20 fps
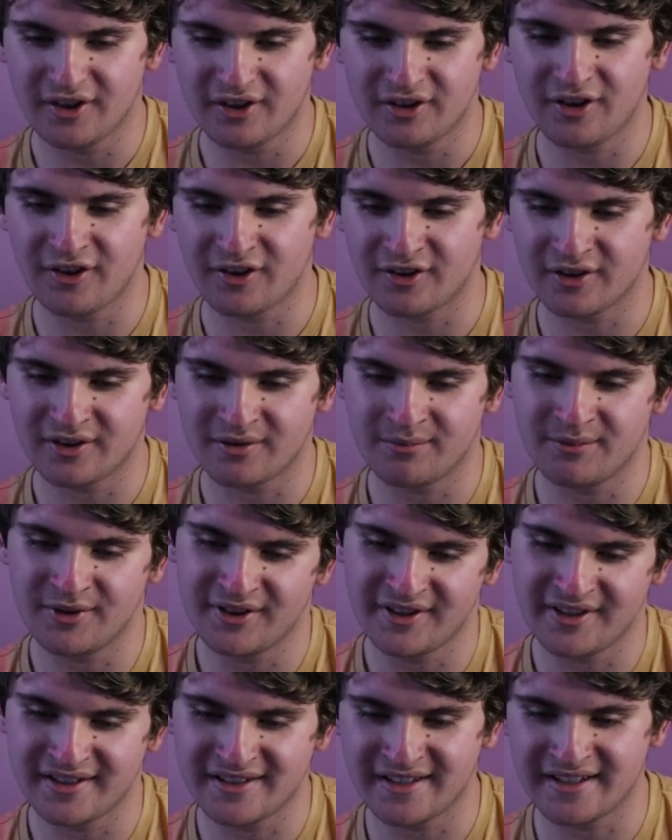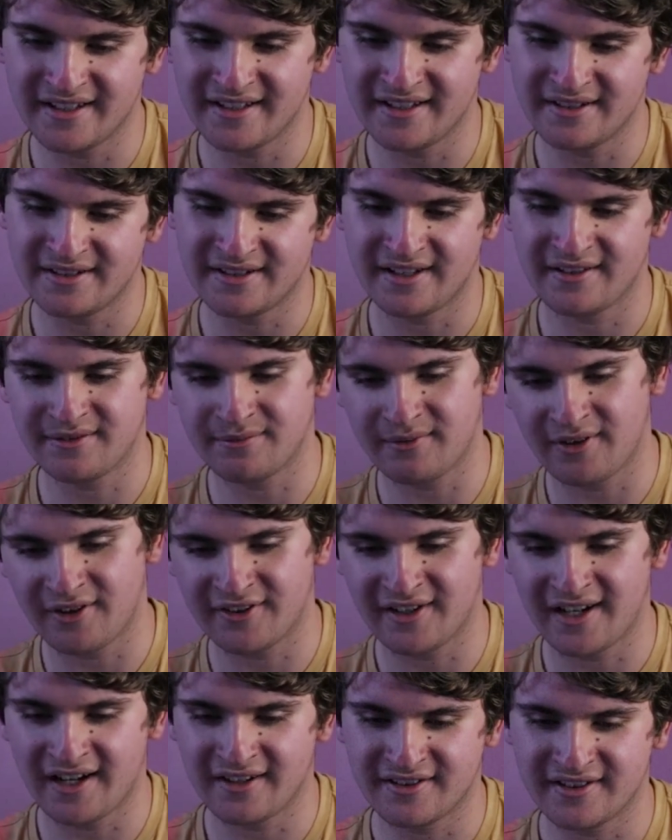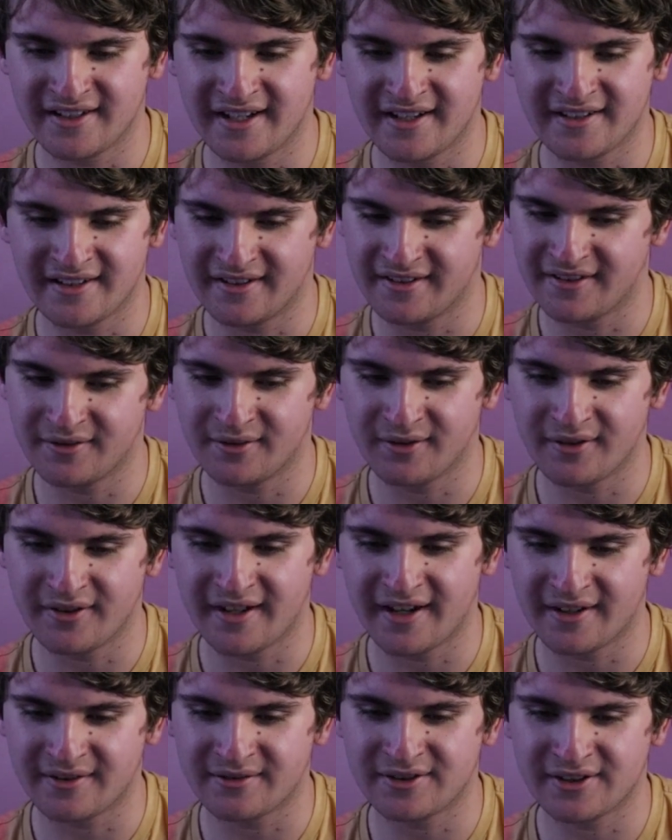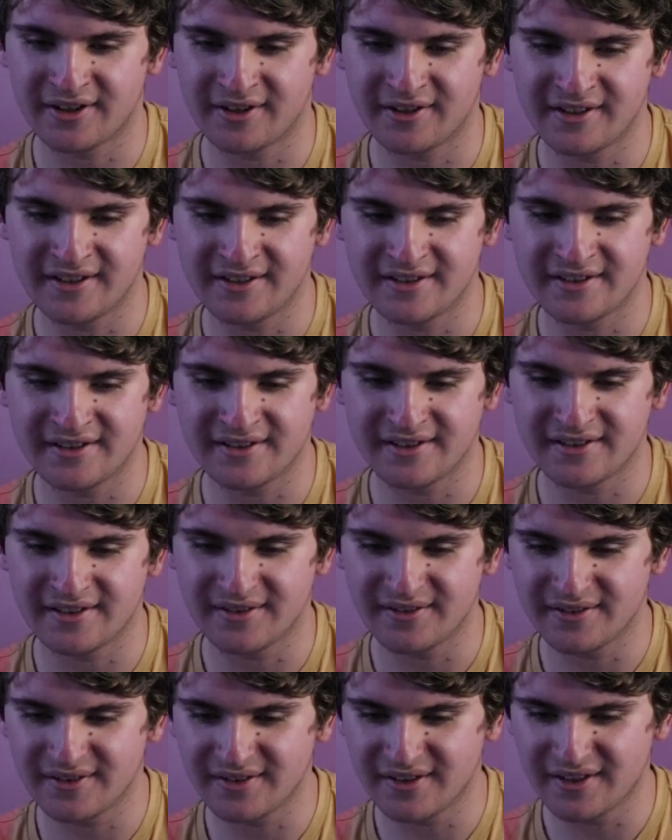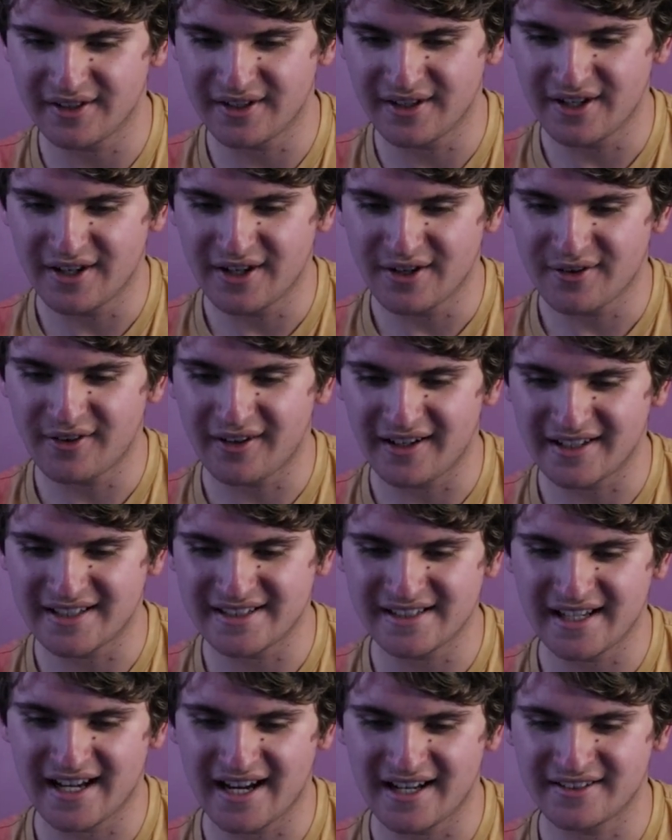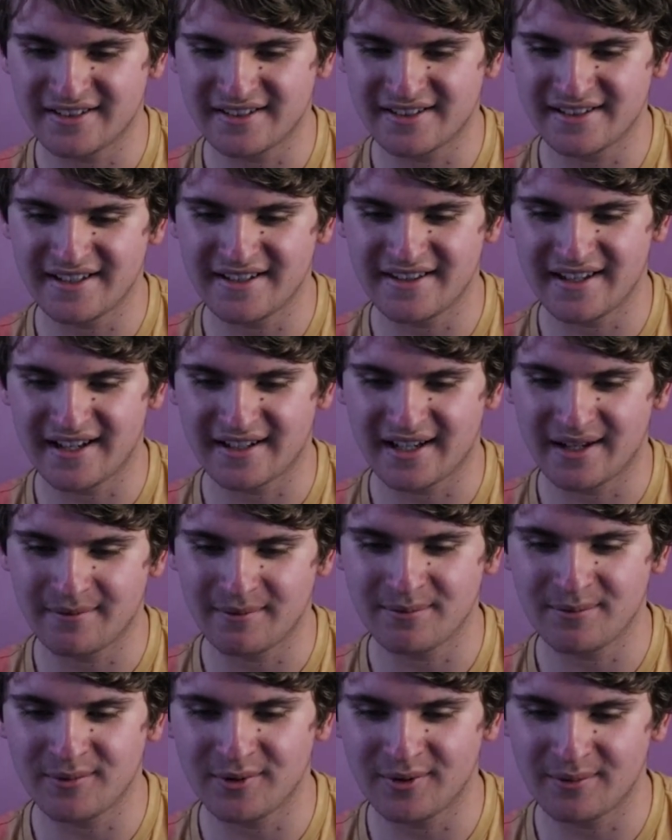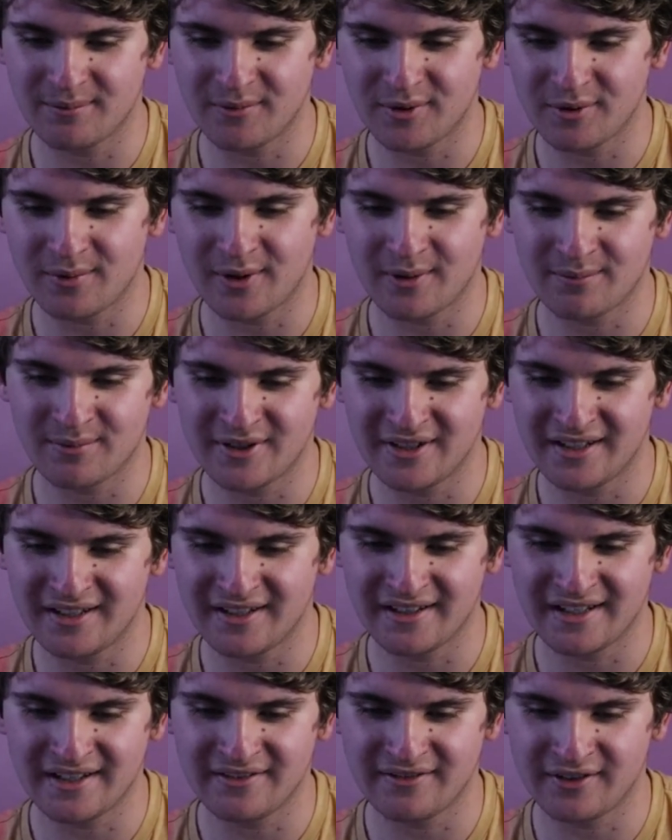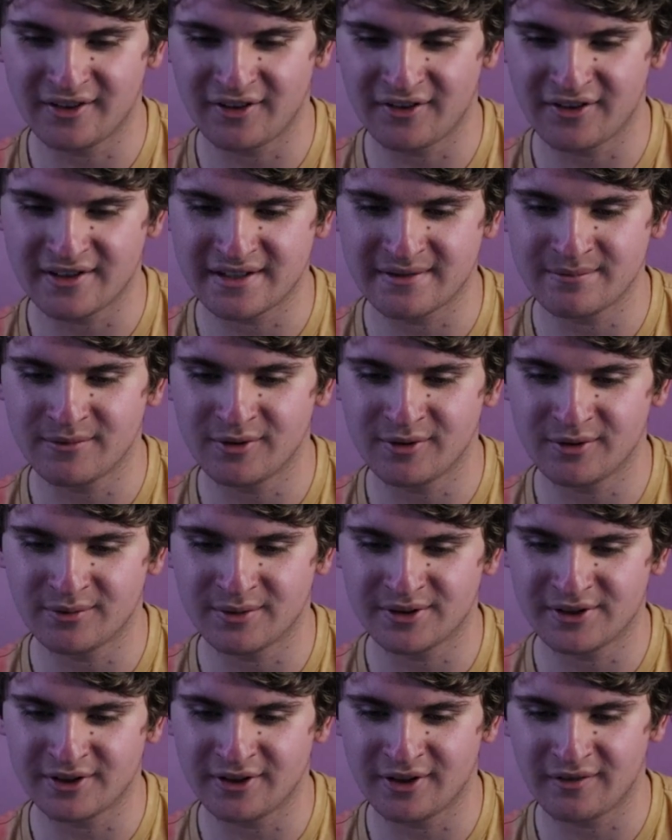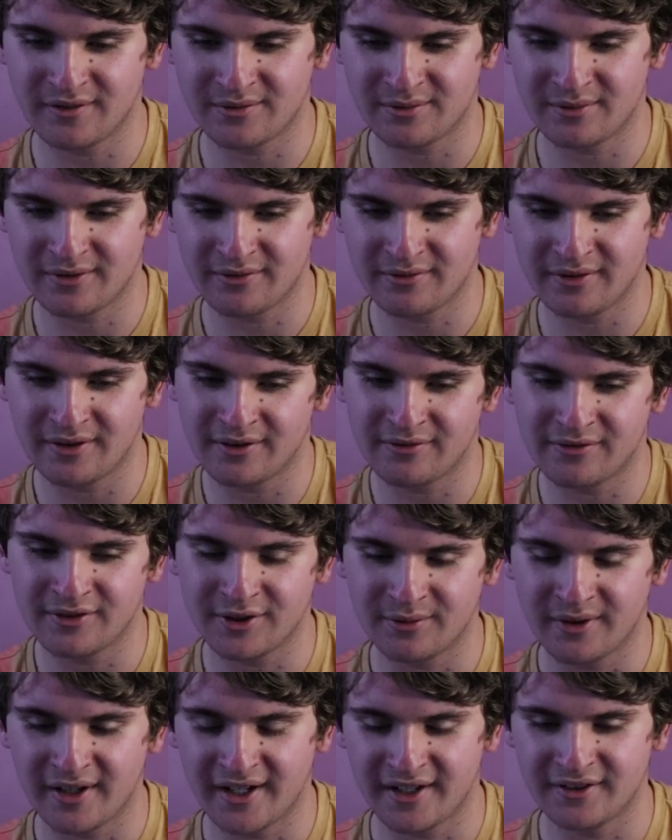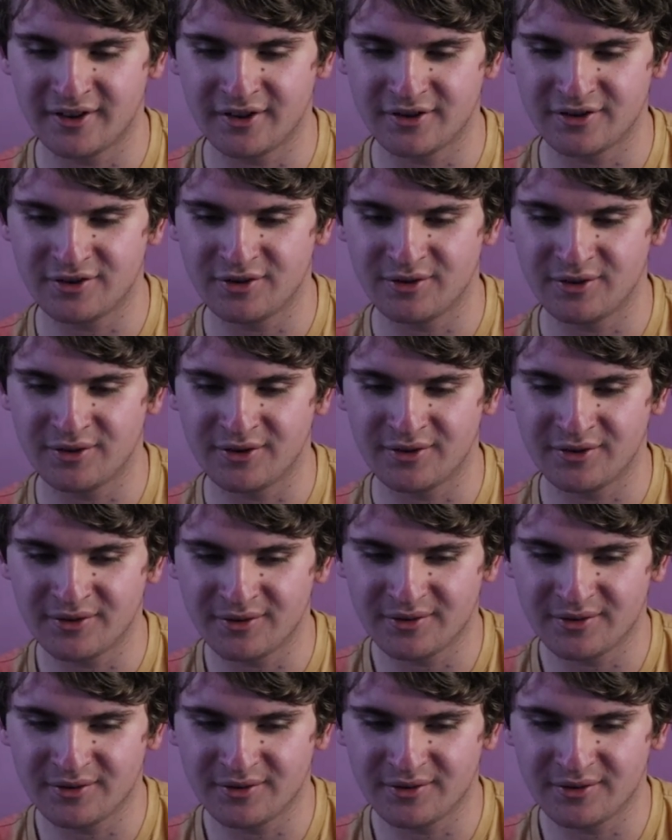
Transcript: local communities yeah. and how to get in and all that. So it is quite sad to see that coming more and more popular, even on the small reserves with very few rhinos who...